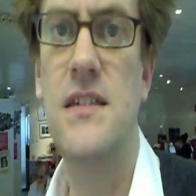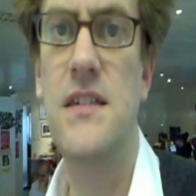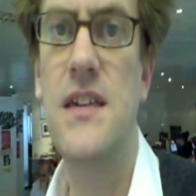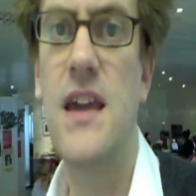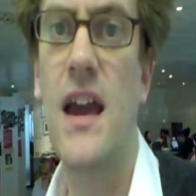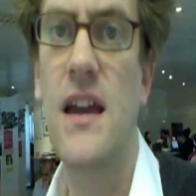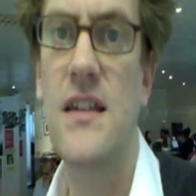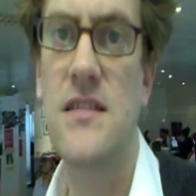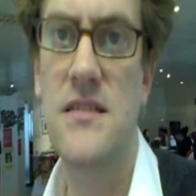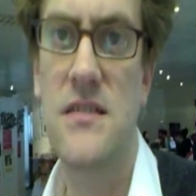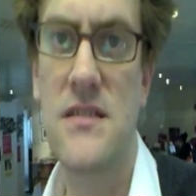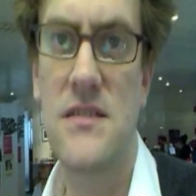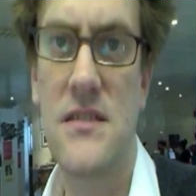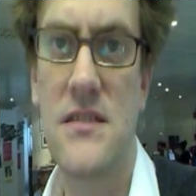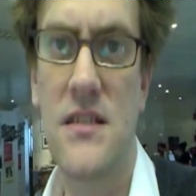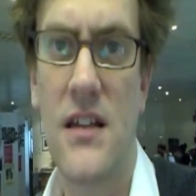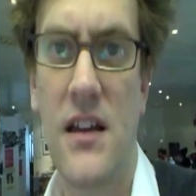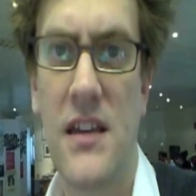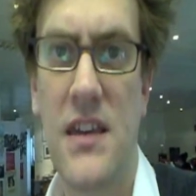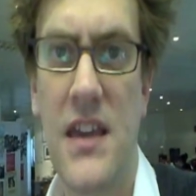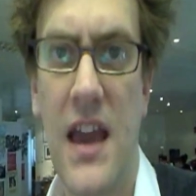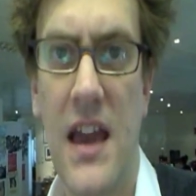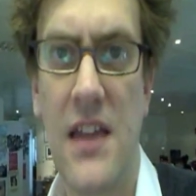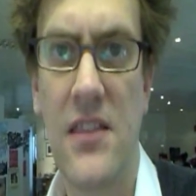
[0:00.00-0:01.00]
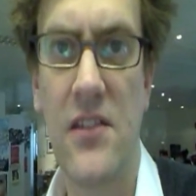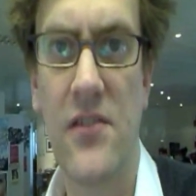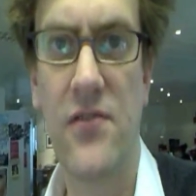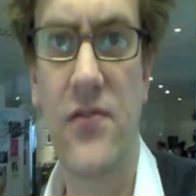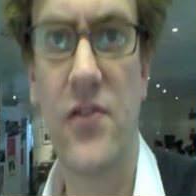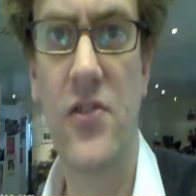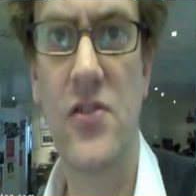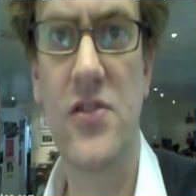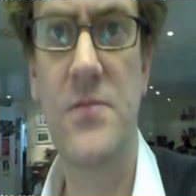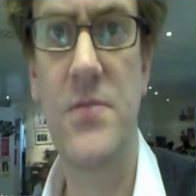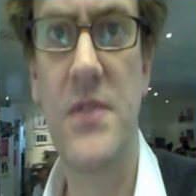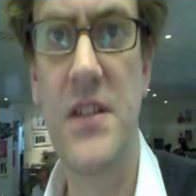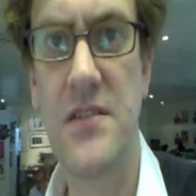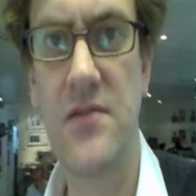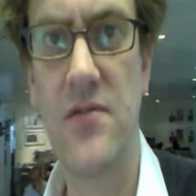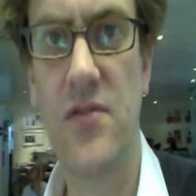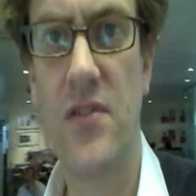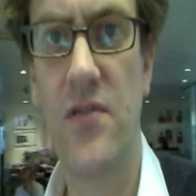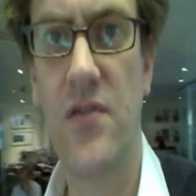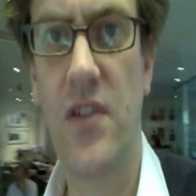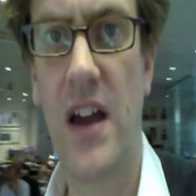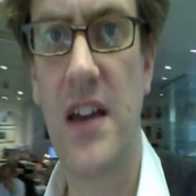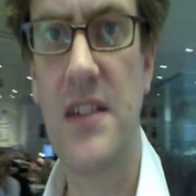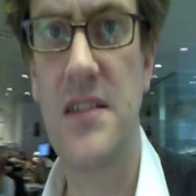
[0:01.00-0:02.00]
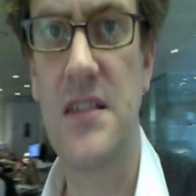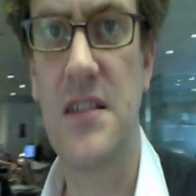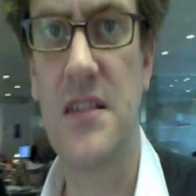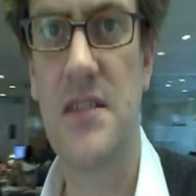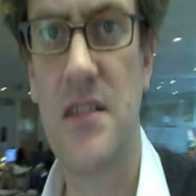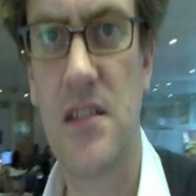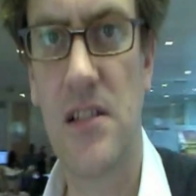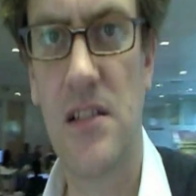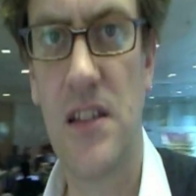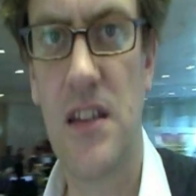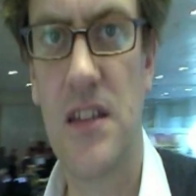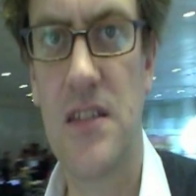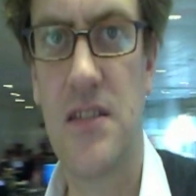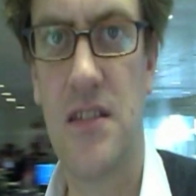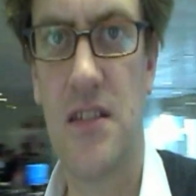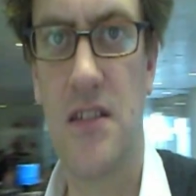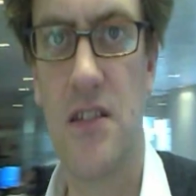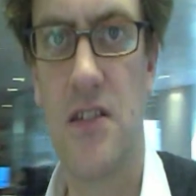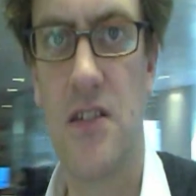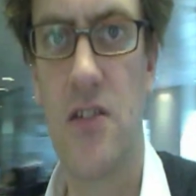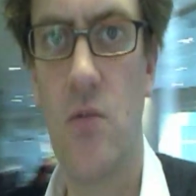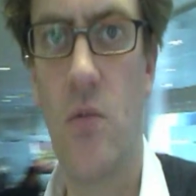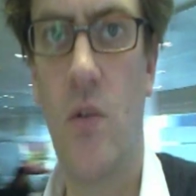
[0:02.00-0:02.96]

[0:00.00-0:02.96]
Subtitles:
Yes. Again, the first piece of advice is to listen.